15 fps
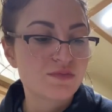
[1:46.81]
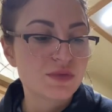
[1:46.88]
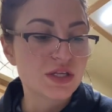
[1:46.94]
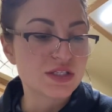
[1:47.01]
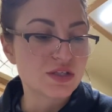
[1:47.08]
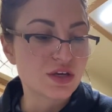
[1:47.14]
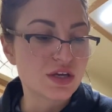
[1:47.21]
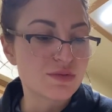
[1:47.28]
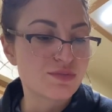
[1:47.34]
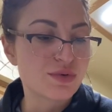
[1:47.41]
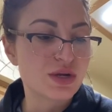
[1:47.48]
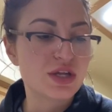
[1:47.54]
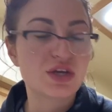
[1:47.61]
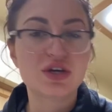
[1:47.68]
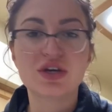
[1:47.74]
It's looking
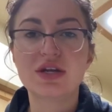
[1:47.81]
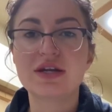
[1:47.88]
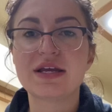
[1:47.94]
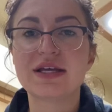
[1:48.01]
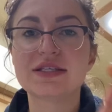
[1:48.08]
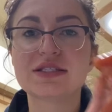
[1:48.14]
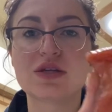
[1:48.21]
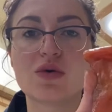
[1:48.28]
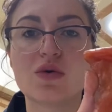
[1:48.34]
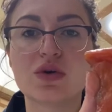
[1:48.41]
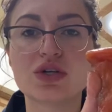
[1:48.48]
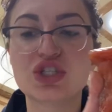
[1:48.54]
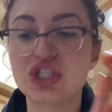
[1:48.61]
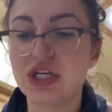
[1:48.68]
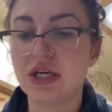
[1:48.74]
pretty good, nice and
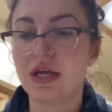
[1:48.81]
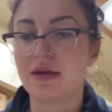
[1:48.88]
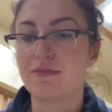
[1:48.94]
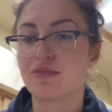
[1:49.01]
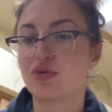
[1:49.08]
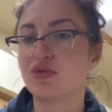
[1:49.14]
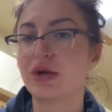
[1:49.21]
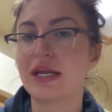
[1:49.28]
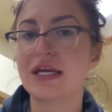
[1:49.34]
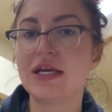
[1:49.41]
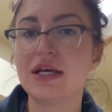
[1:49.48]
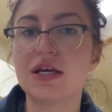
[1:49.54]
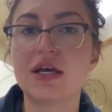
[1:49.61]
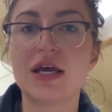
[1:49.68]
orangey and pretty.